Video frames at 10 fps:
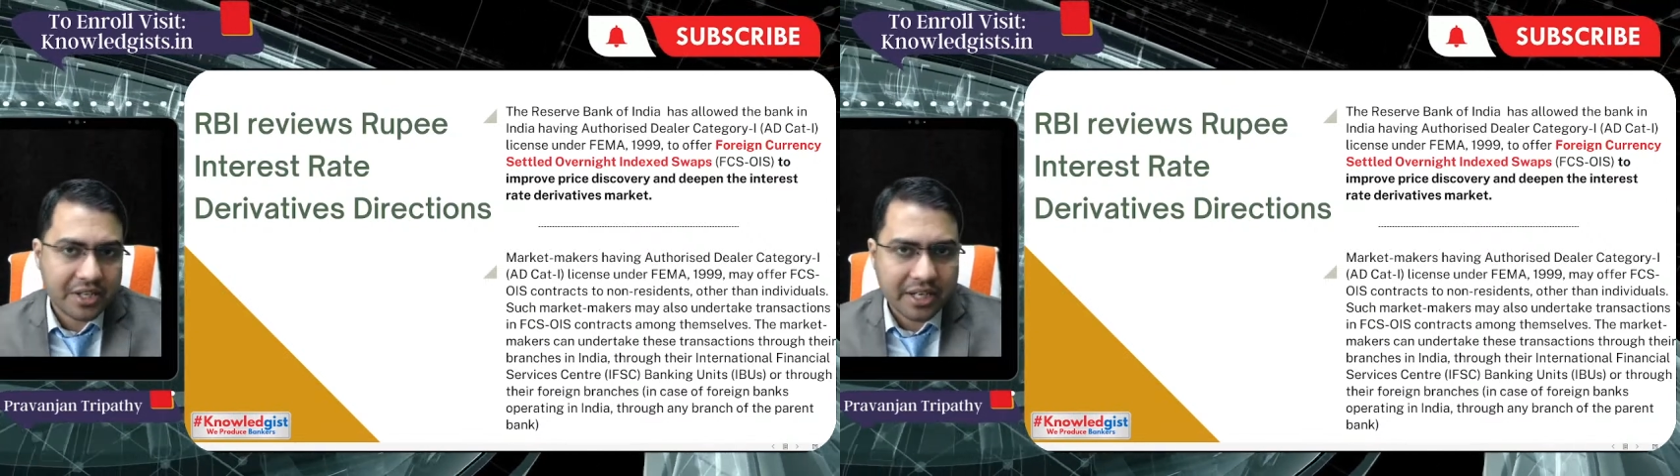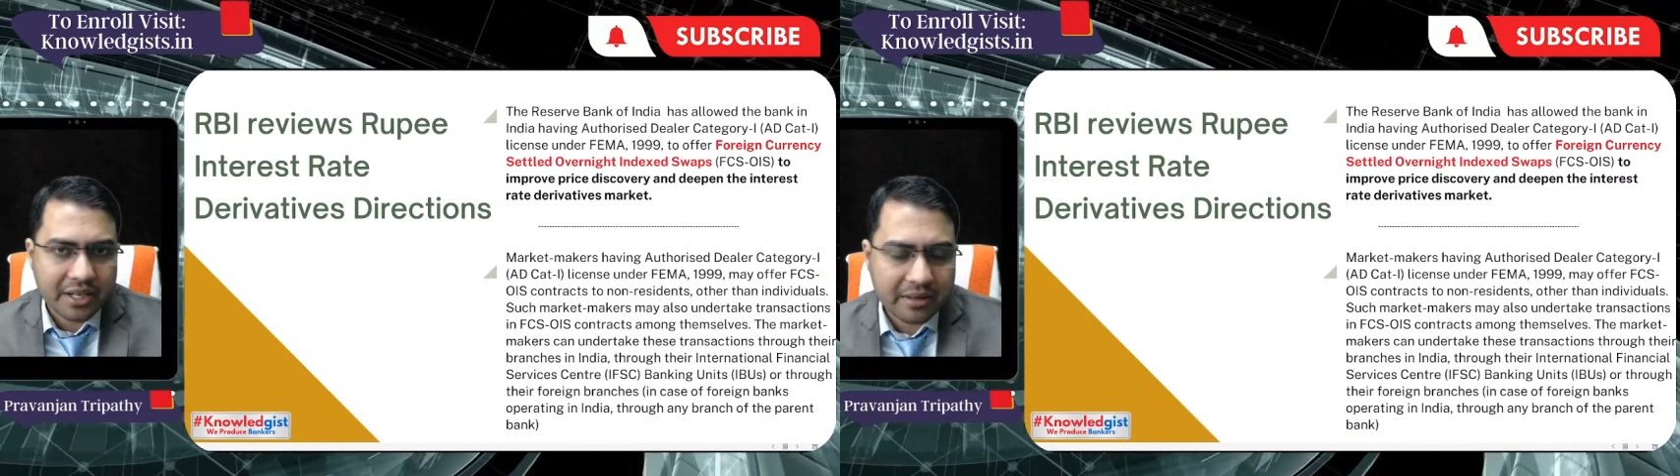
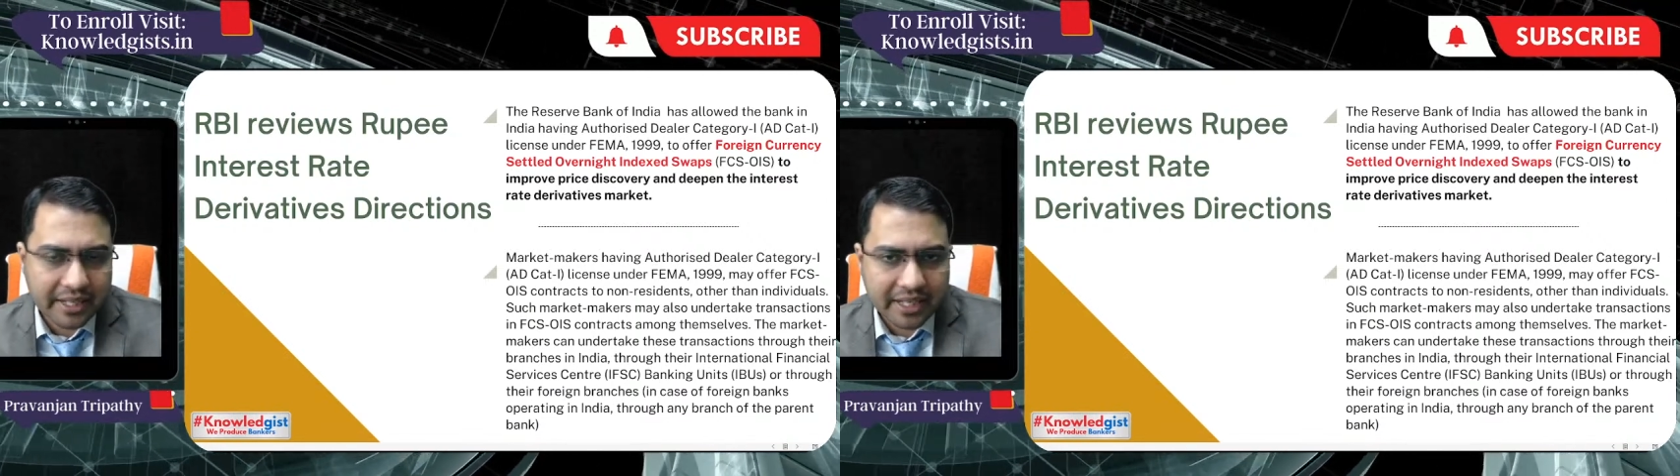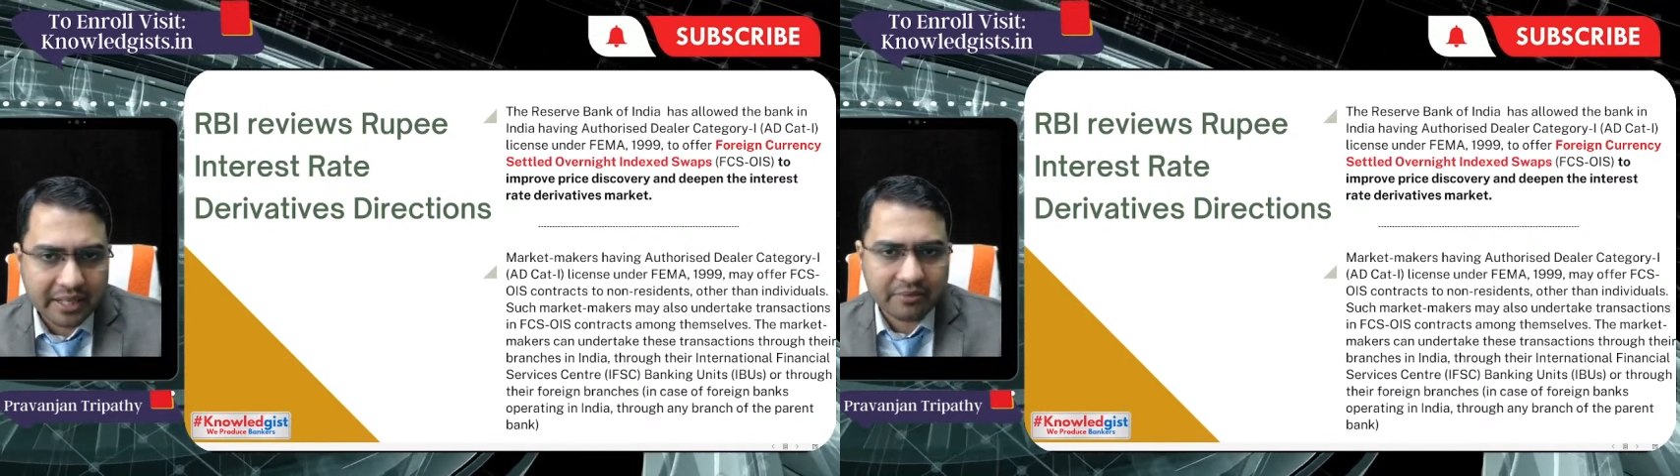it
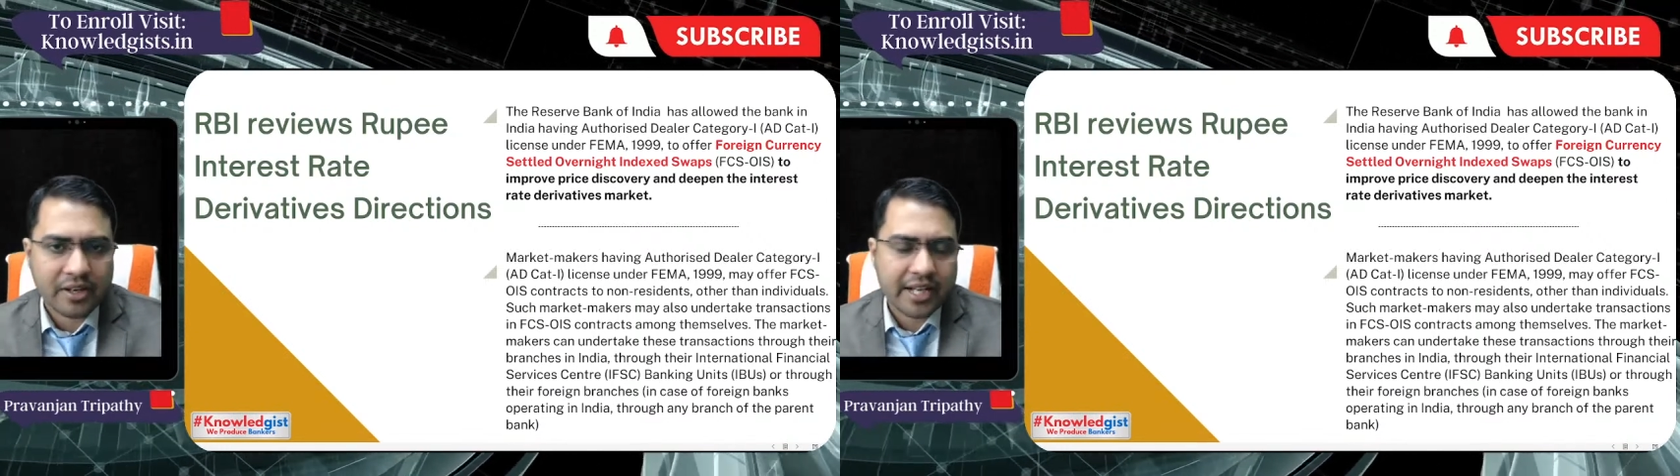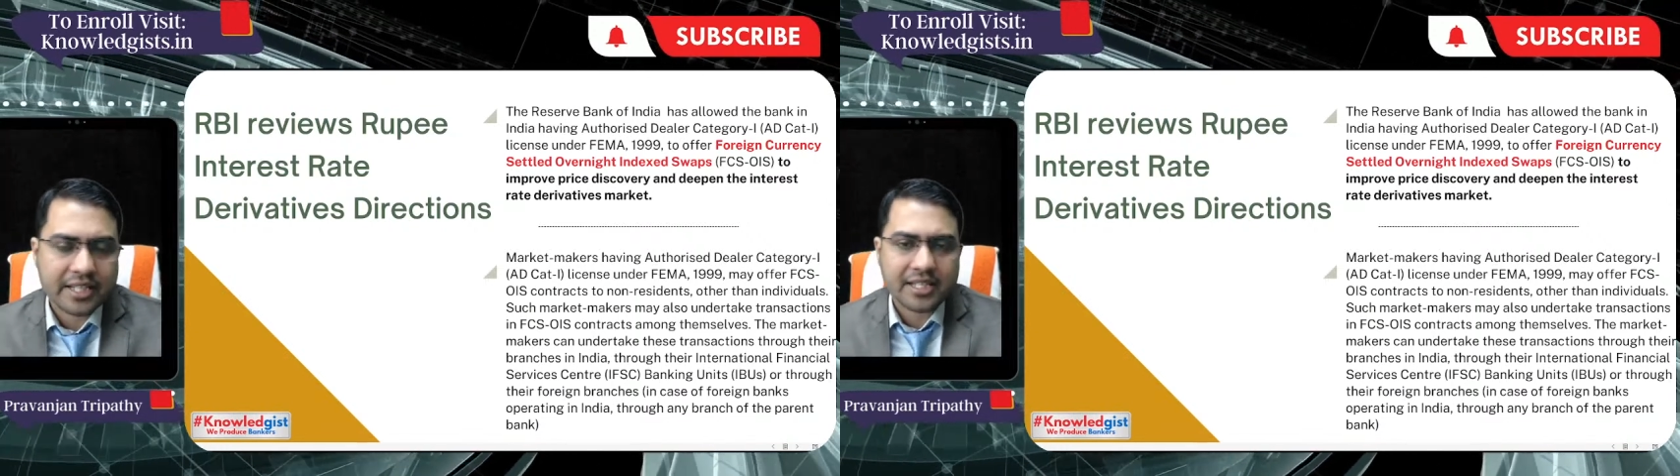in
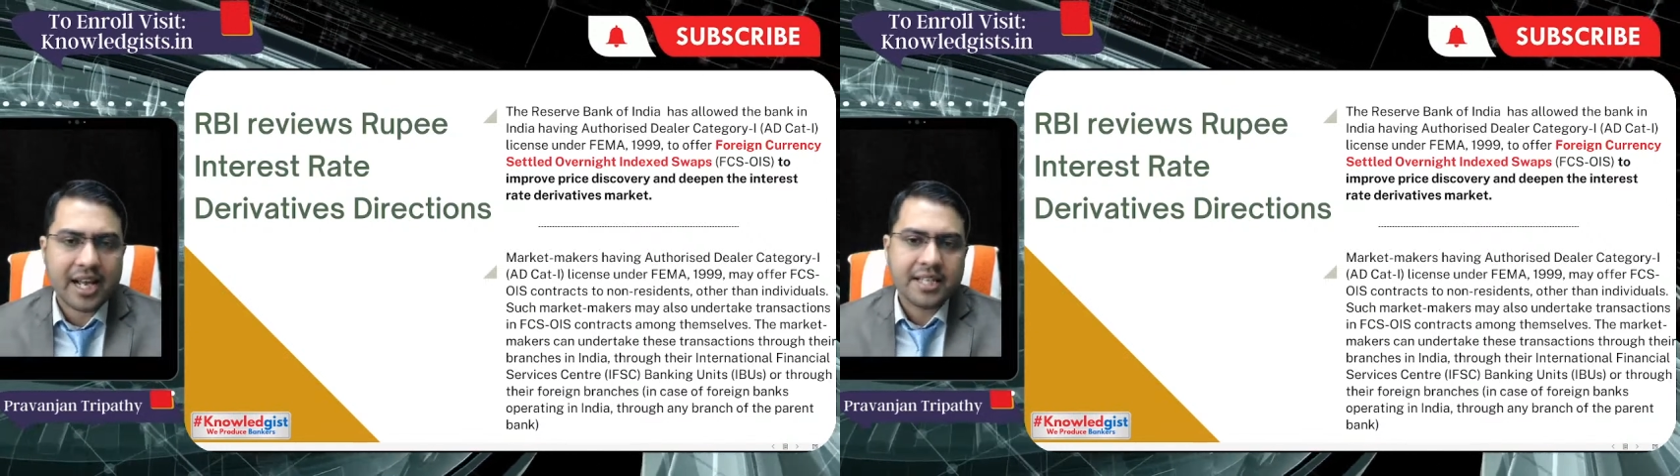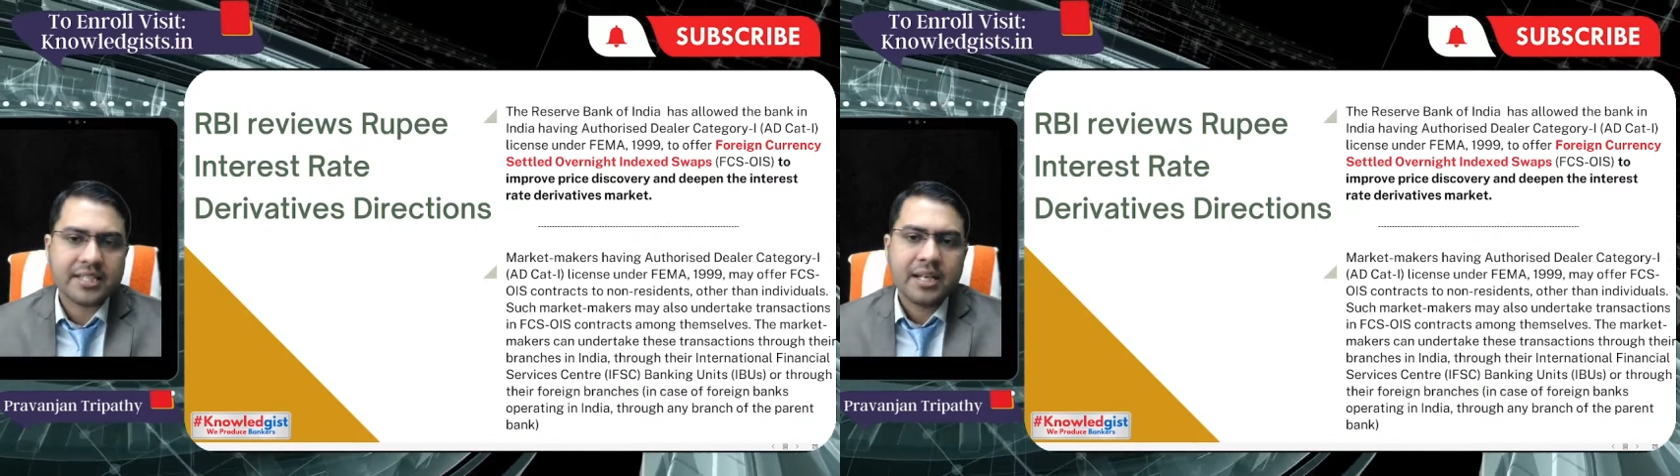forex
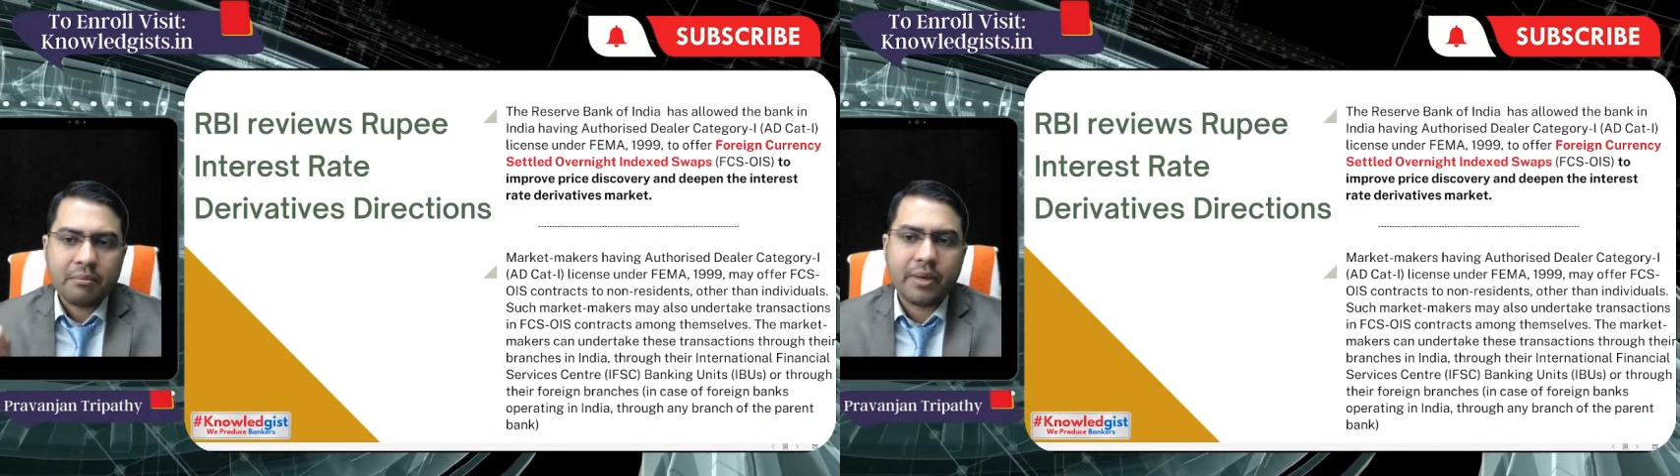class,